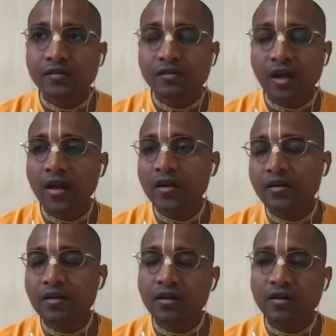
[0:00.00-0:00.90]

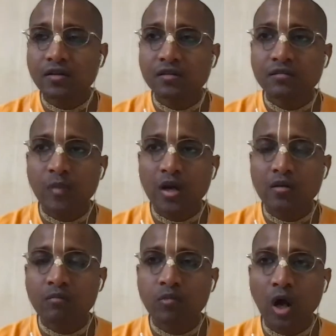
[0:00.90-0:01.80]
And but
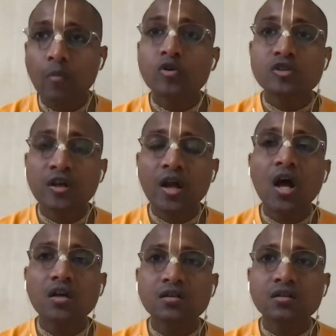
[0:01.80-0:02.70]
Brahmanacharya
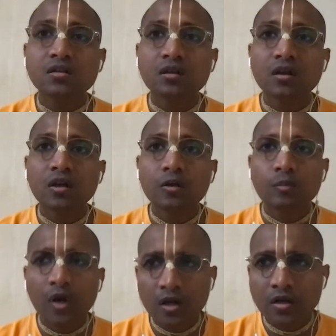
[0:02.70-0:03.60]
asked,
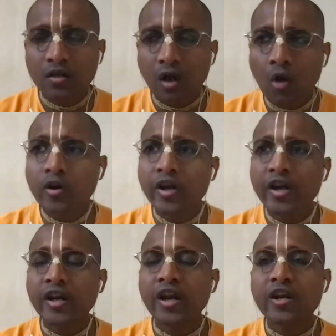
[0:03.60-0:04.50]
but how did he
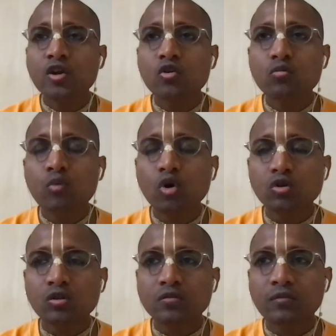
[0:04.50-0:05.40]
treat you both?
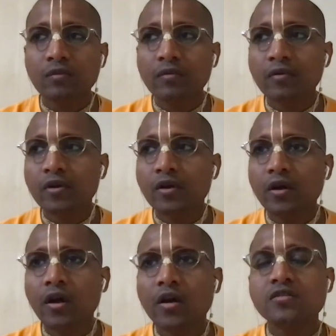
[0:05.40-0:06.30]

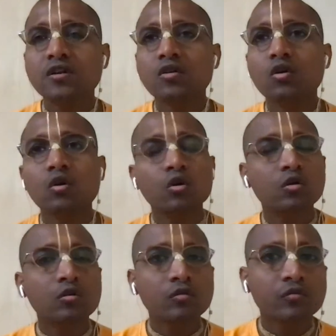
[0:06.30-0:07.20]
And said, oh,
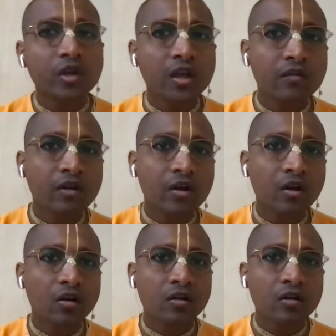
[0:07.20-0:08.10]
we were
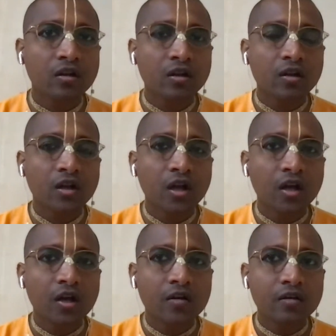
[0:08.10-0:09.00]
not.
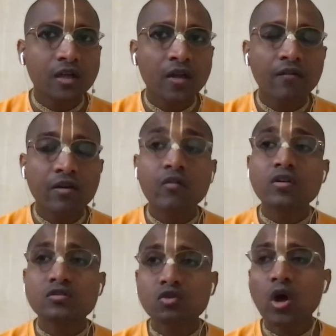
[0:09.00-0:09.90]
He
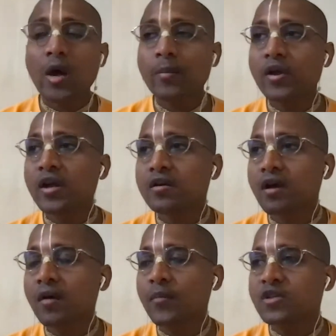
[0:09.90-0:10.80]
was so happy and
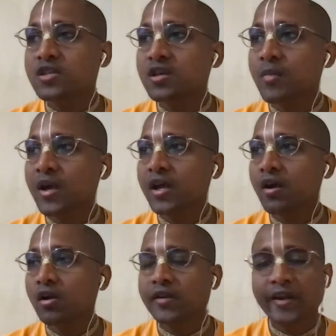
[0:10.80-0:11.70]
busy in making
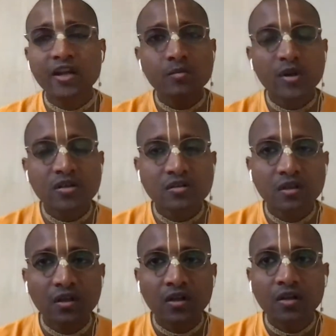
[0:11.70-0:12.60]
all the arrangements
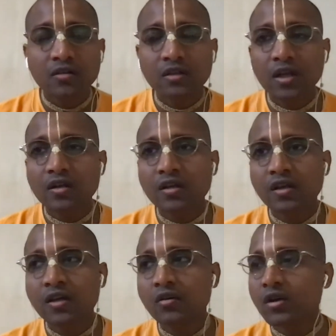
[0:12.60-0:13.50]
that
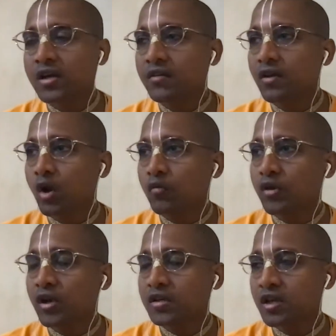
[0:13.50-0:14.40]
he couldn't even
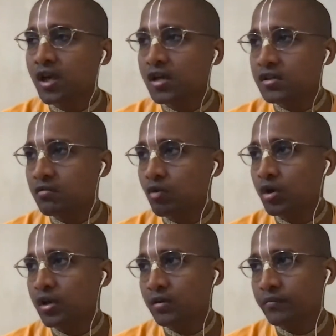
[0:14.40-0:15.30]
offer us a glass of water.